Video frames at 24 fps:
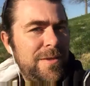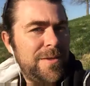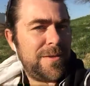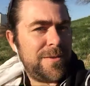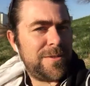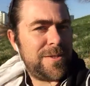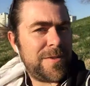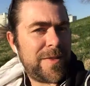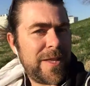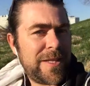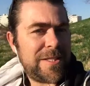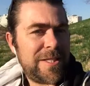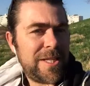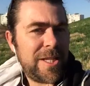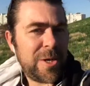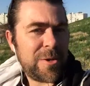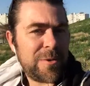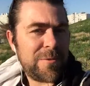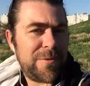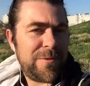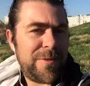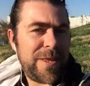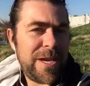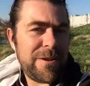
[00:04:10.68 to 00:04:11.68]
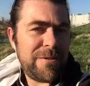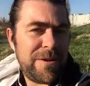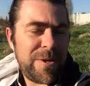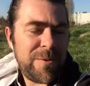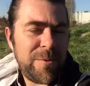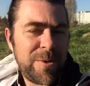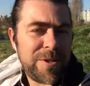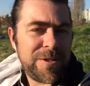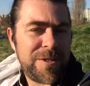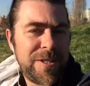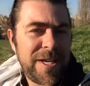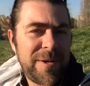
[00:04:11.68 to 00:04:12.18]
So that's a lot of theory.
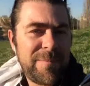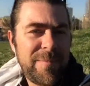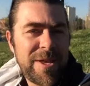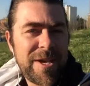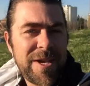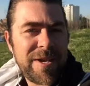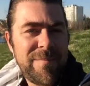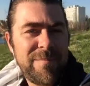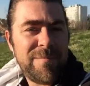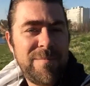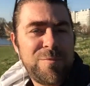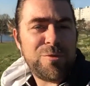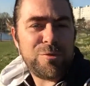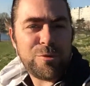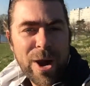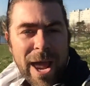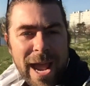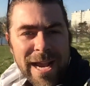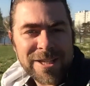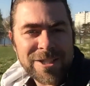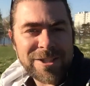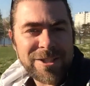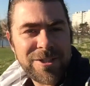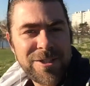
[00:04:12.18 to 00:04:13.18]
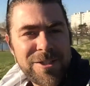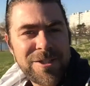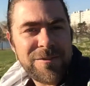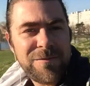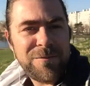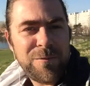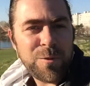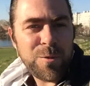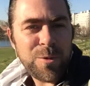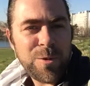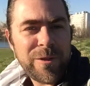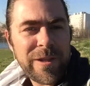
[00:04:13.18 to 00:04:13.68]
What does that mean in practice
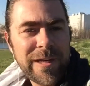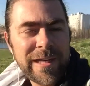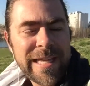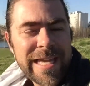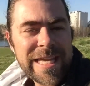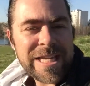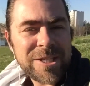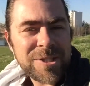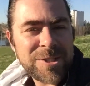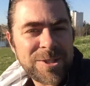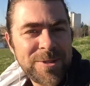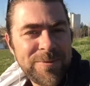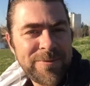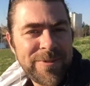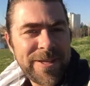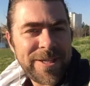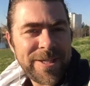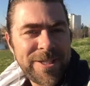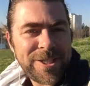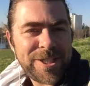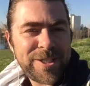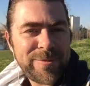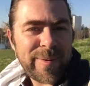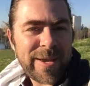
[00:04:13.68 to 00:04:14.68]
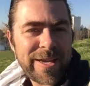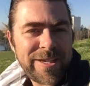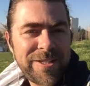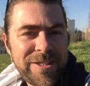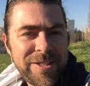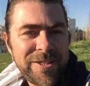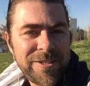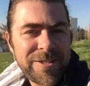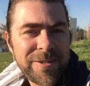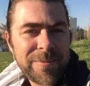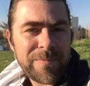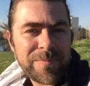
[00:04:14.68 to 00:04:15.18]
for the leaders of these
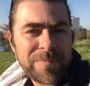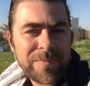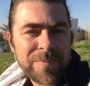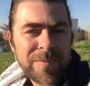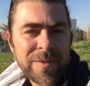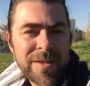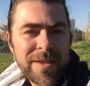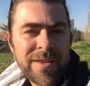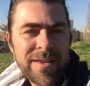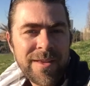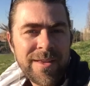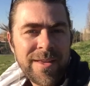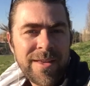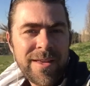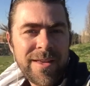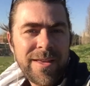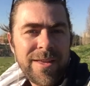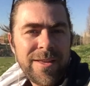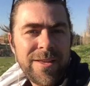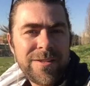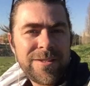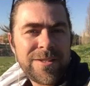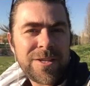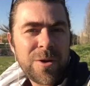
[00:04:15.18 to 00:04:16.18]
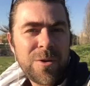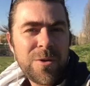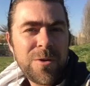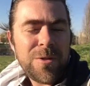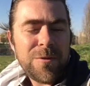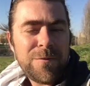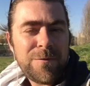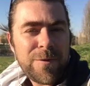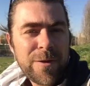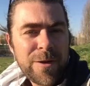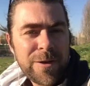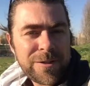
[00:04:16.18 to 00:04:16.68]
spaces? So the
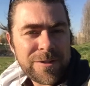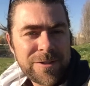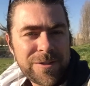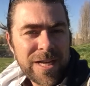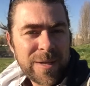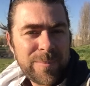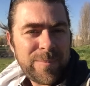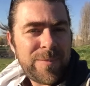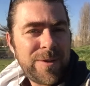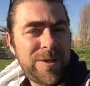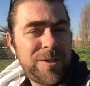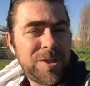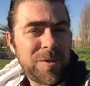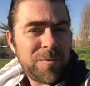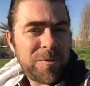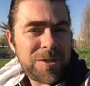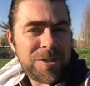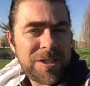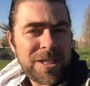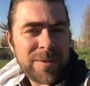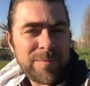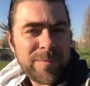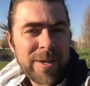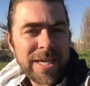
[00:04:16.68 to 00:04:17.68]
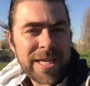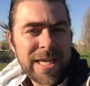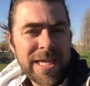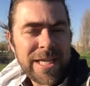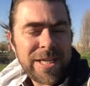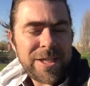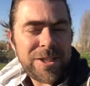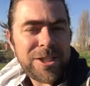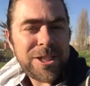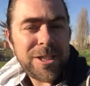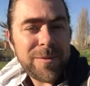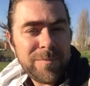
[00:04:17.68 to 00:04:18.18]
first step is obviously making
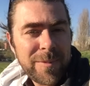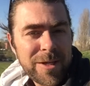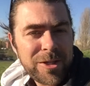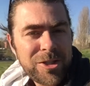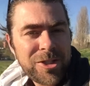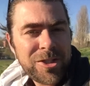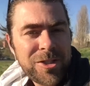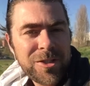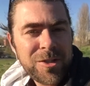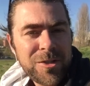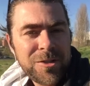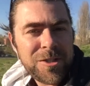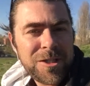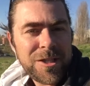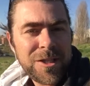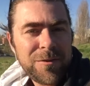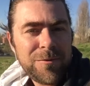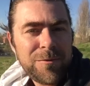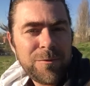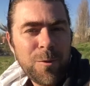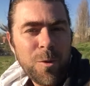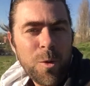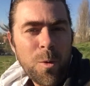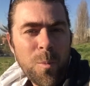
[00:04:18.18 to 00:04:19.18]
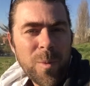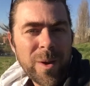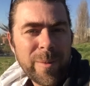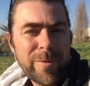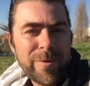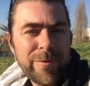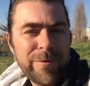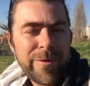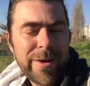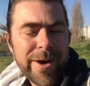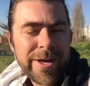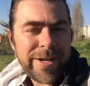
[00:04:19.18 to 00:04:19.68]
a submission using the form we
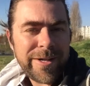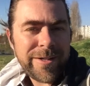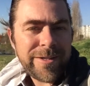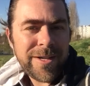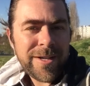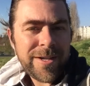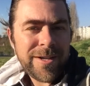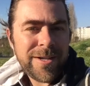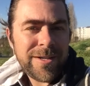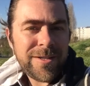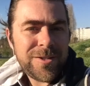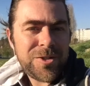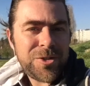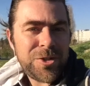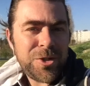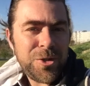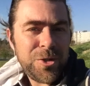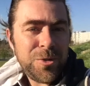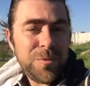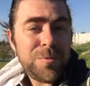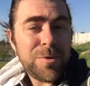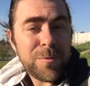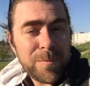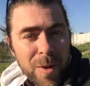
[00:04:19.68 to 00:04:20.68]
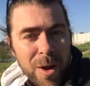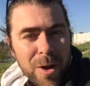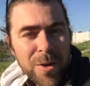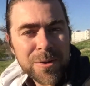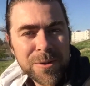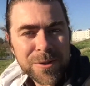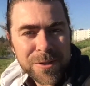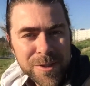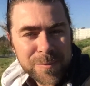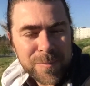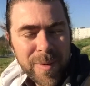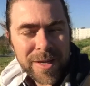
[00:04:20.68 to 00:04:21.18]
provided to
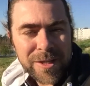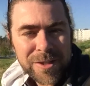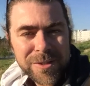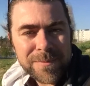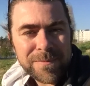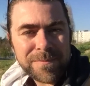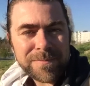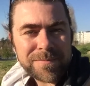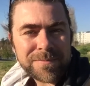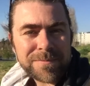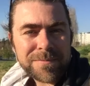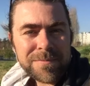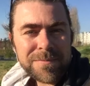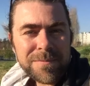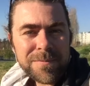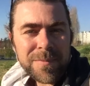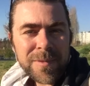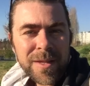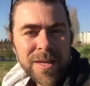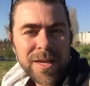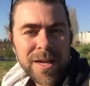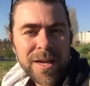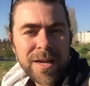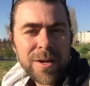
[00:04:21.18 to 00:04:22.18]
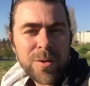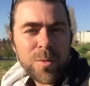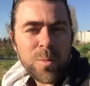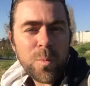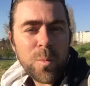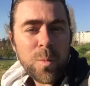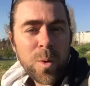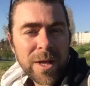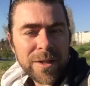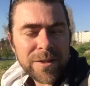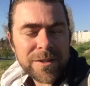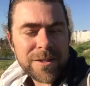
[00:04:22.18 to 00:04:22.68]
propose a space.
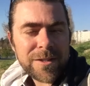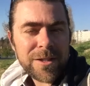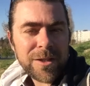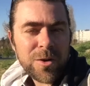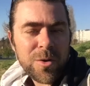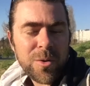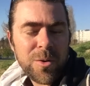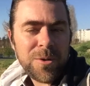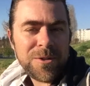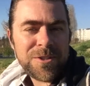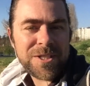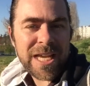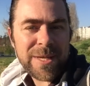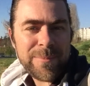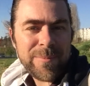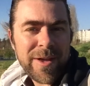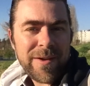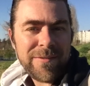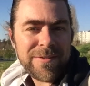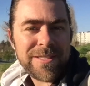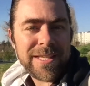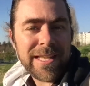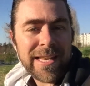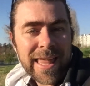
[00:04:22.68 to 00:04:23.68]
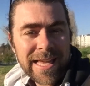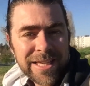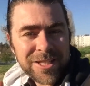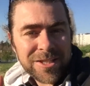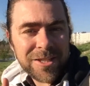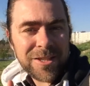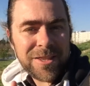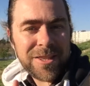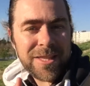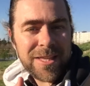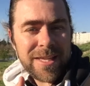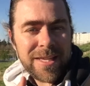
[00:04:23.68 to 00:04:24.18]
Once the core team have
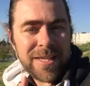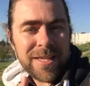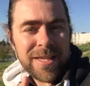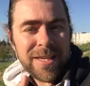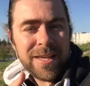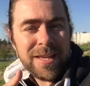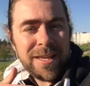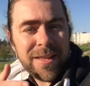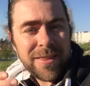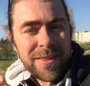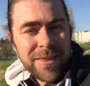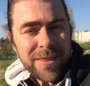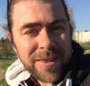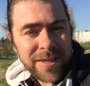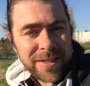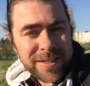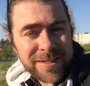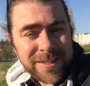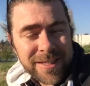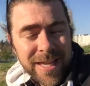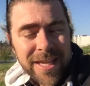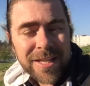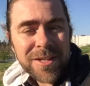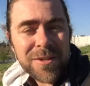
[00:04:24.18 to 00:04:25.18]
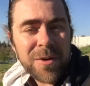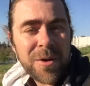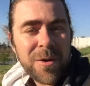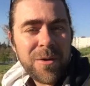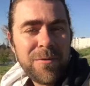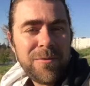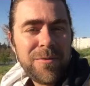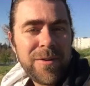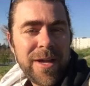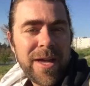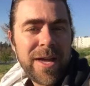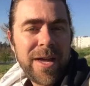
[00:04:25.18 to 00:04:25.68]
selected the set of